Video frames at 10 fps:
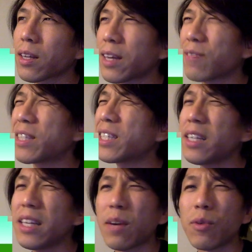like
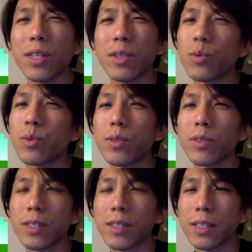basically I wanted to
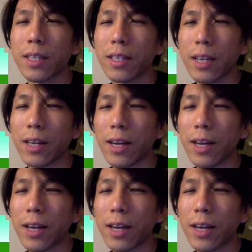get